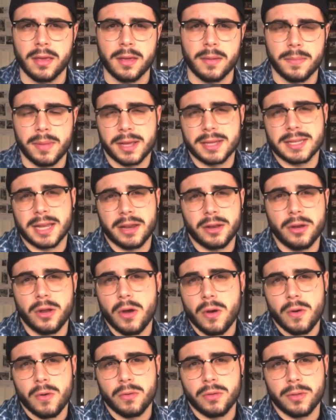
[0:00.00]
because I
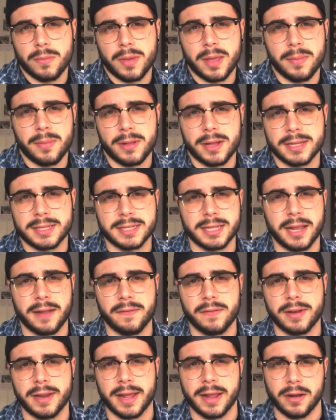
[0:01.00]
know the people I see
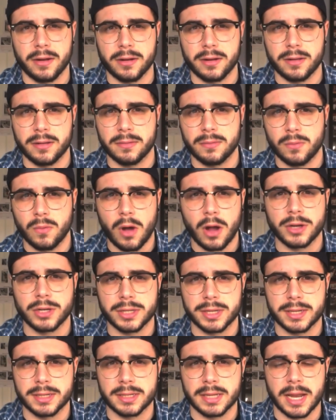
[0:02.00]
every day are going to watch
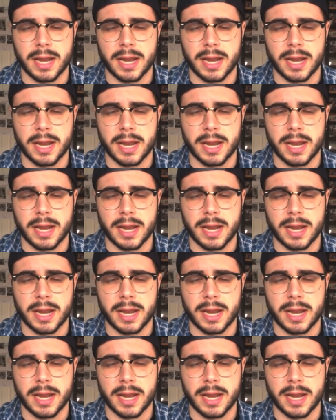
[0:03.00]
this,